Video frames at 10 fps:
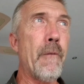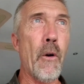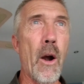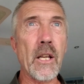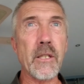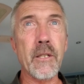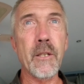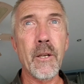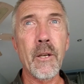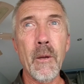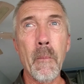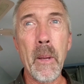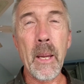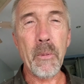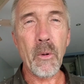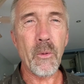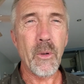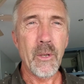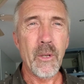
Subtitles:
for us people